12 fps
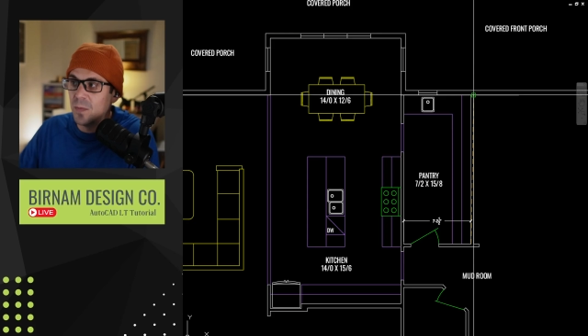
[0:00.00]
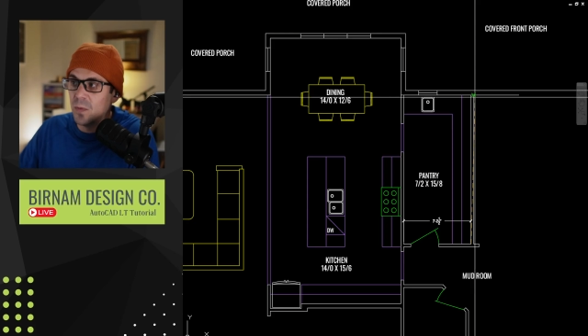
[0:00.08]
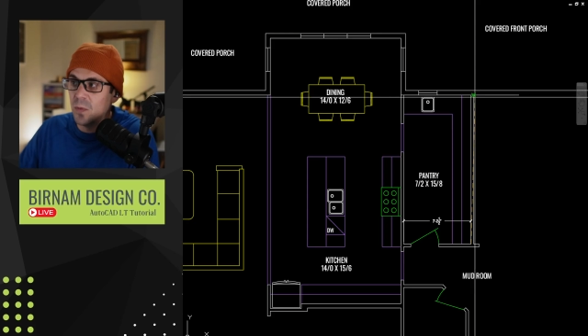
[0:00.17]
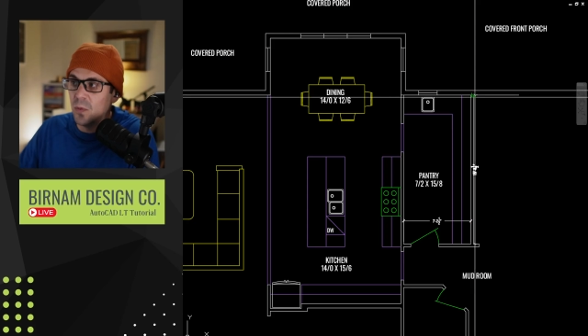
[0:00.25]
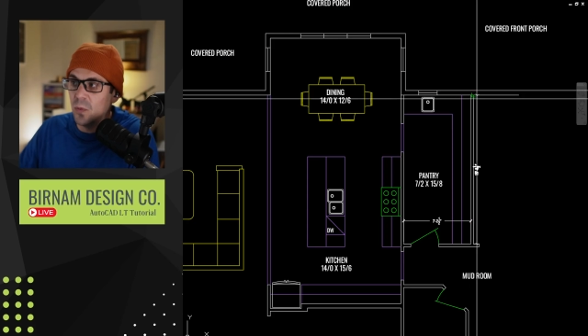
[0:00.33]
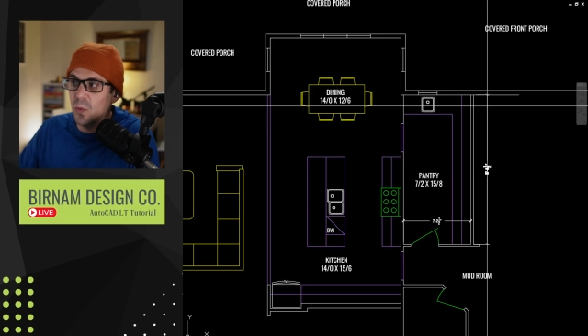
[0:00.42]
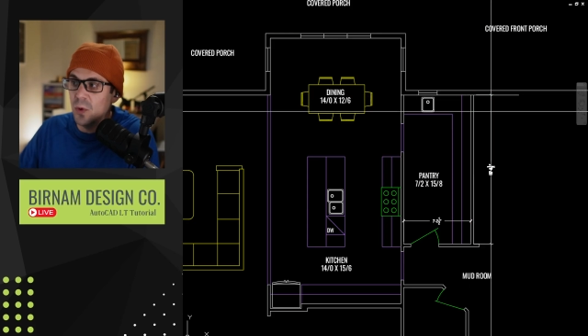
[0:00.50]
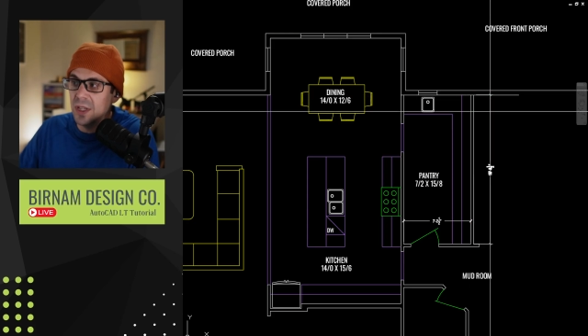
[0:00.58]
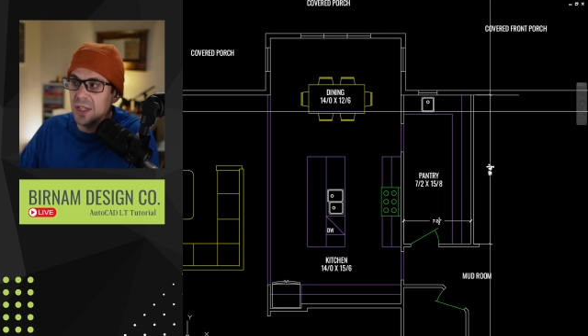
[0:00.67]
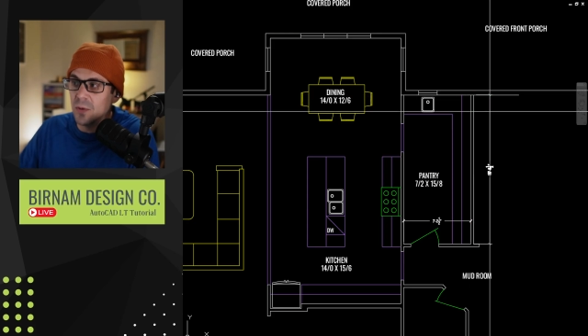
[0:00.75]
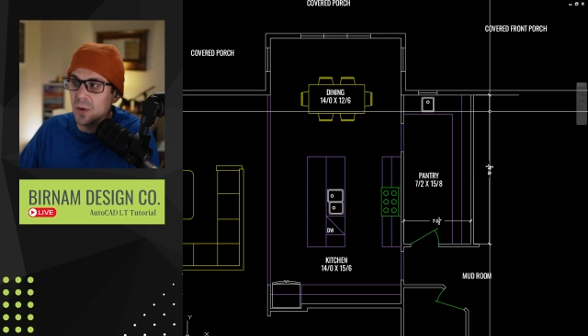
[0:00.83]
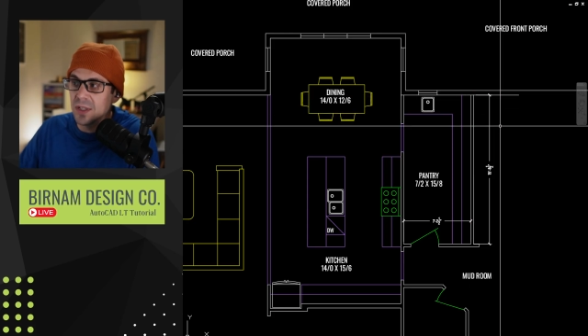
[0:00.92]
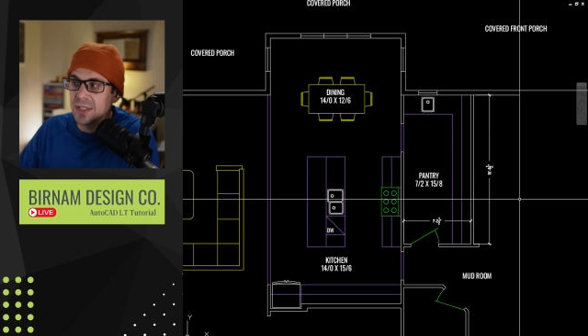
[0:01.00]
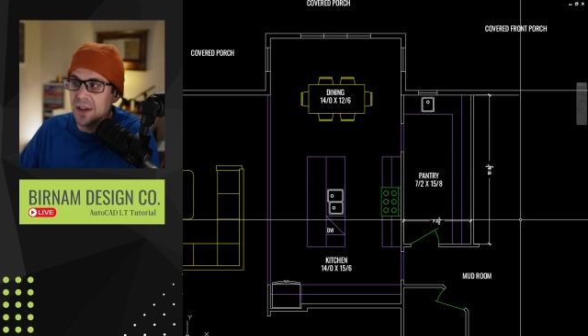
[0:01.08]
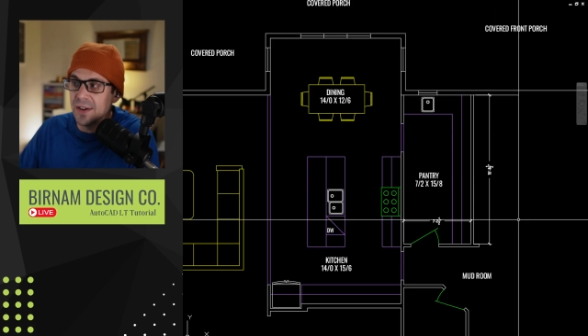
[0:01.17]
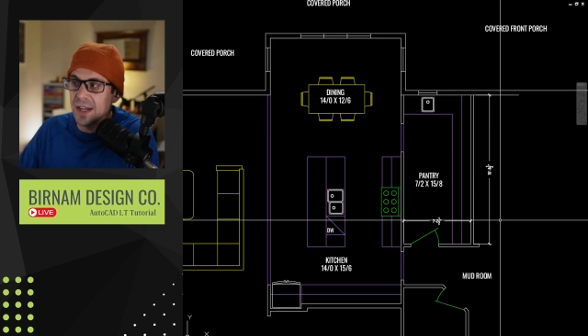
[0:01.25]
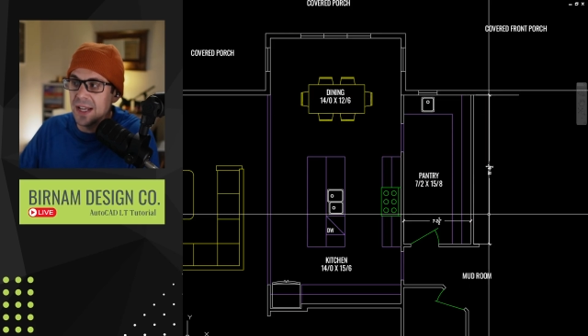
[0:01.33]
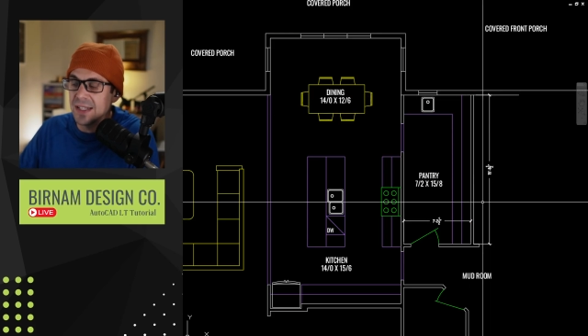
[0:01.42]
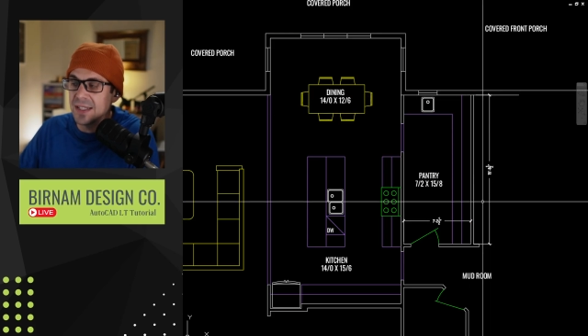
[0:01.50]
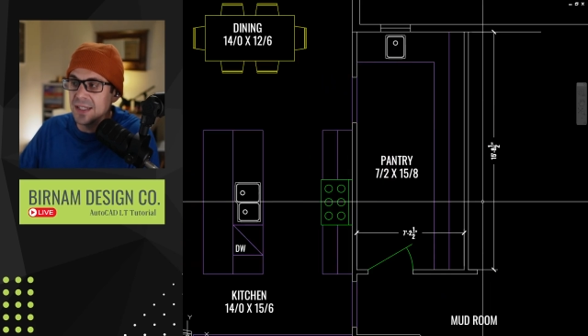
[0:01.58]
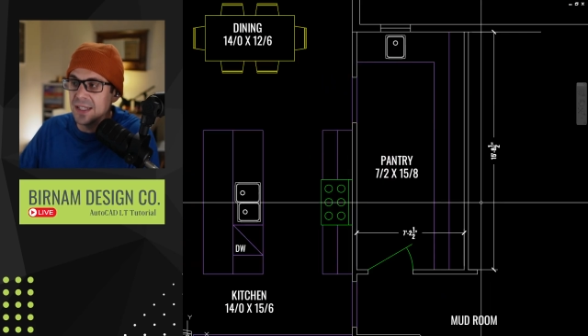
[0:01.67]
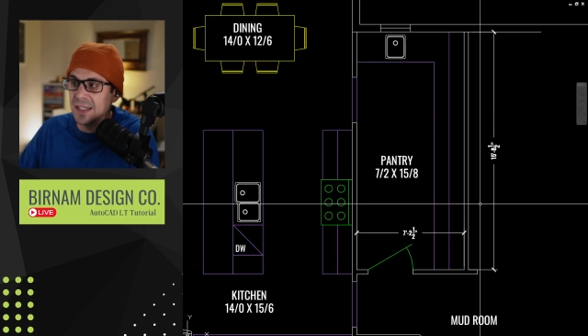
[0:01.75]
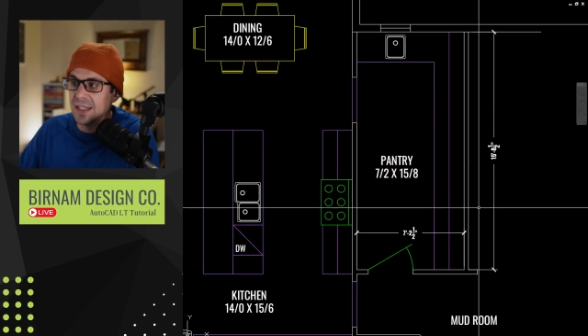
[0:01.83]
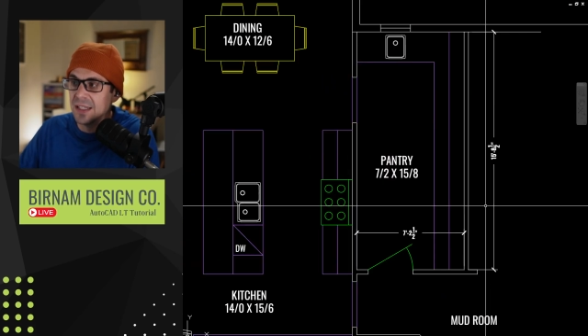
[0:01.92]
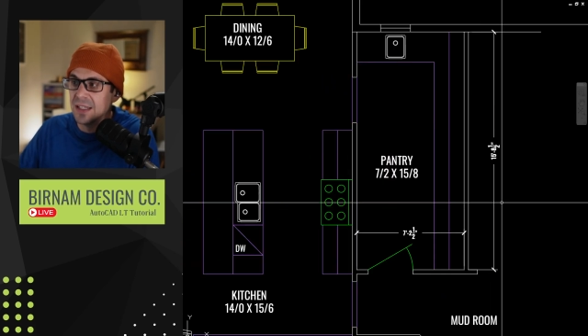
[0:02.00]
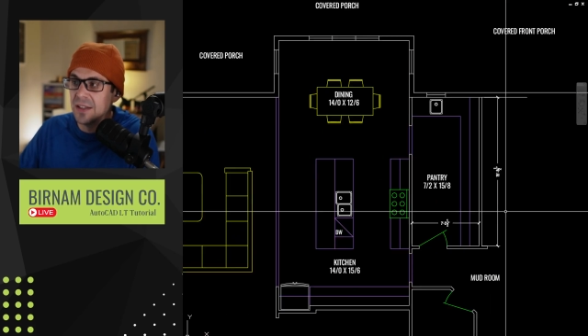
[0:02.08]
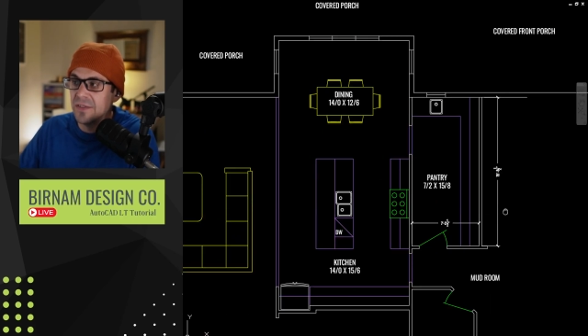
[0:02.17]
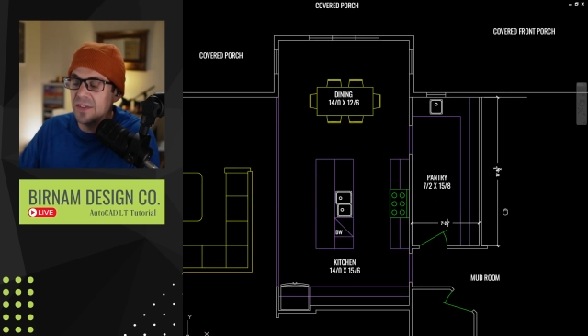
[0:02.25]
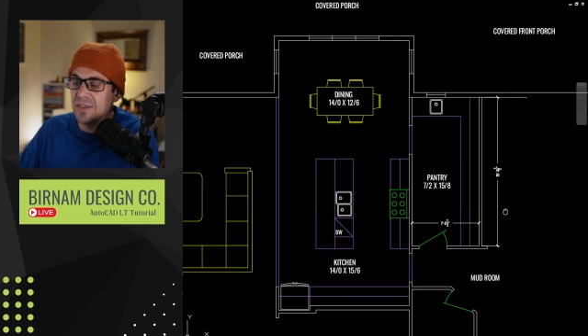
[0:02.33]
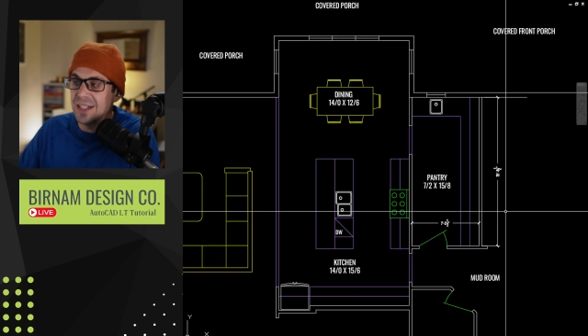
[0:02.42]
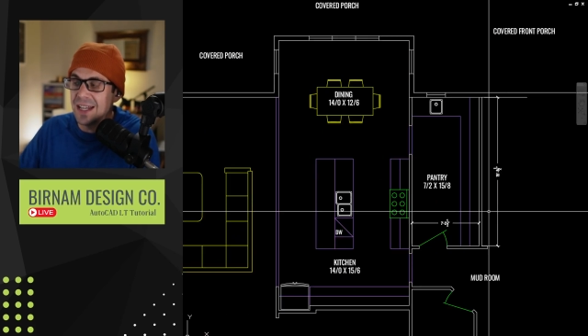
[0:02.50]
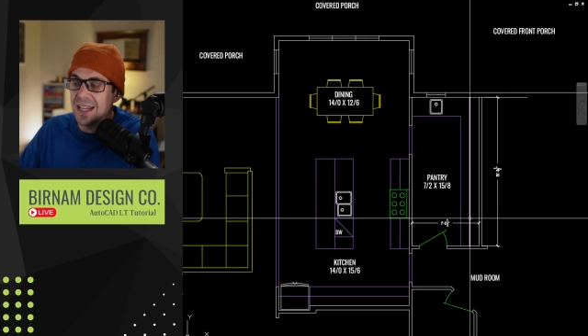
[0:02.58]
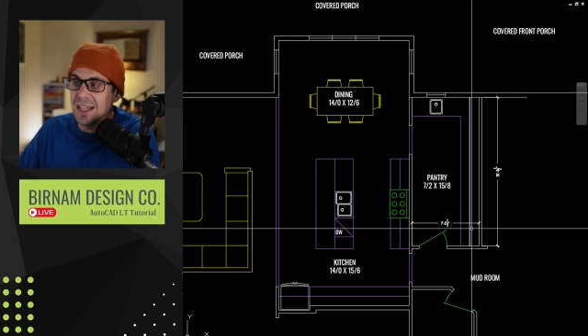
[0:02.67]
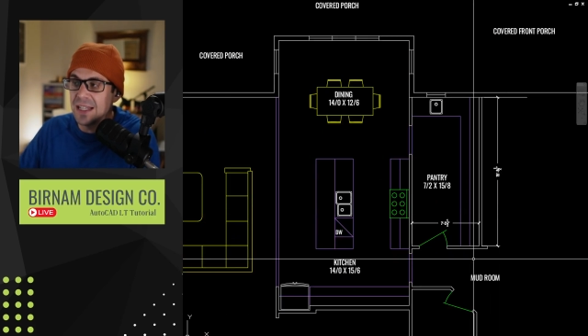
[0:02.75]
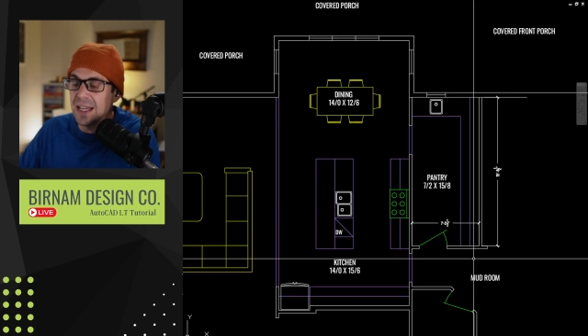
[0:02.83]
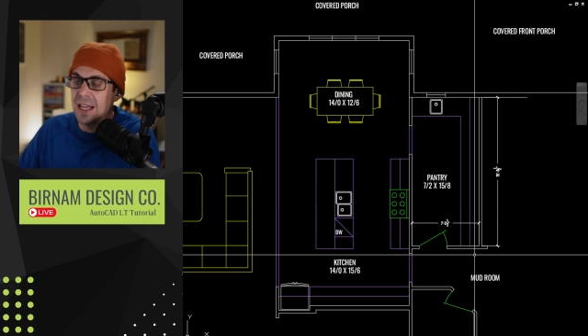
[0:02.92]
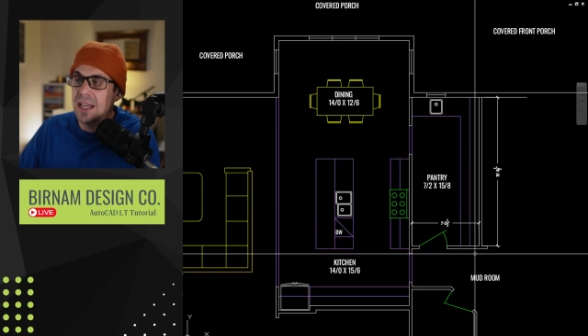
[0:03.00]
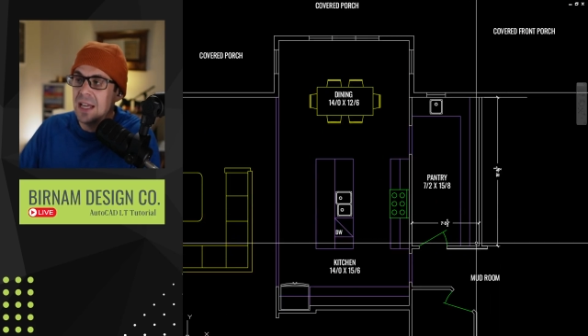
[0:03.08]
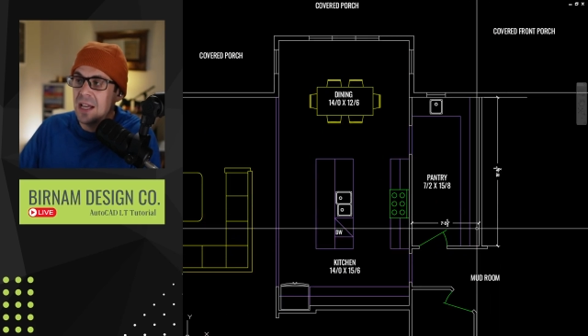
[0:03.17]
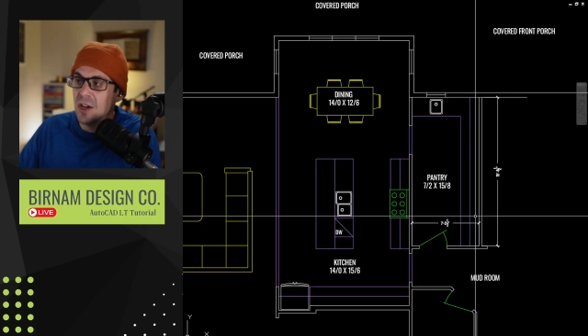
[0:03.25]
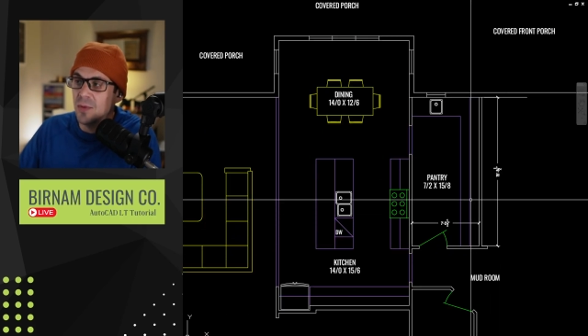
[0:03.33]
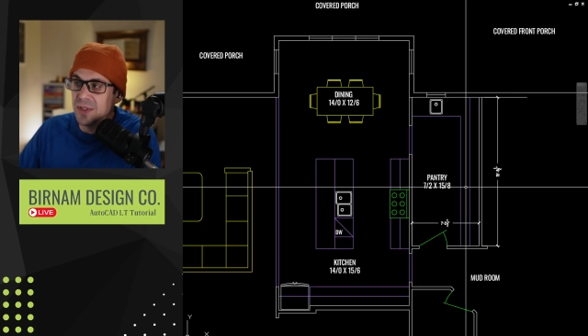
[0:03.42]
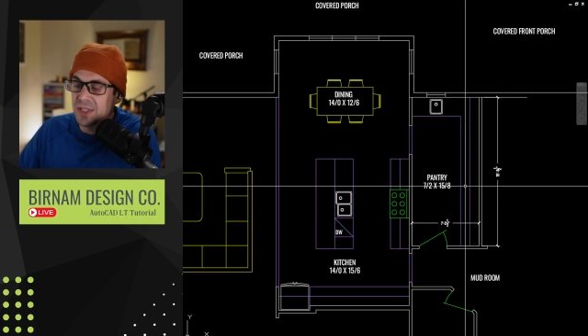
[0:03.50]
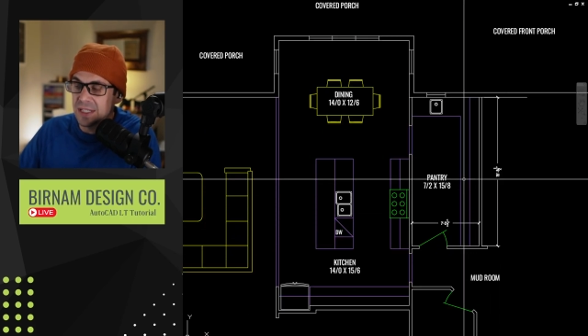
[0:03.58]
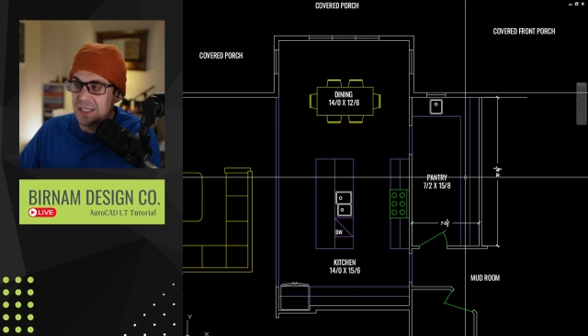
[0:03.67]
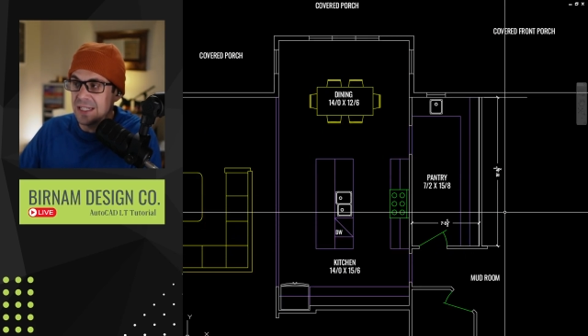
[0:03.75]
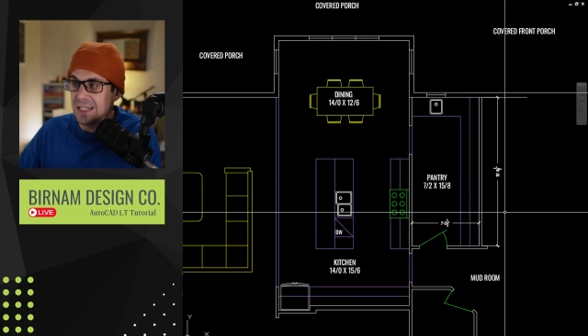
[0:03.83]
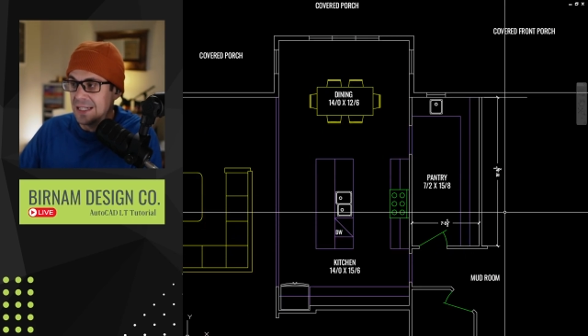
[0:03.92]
Really works out nicely. 15.8, yeah, almost 16.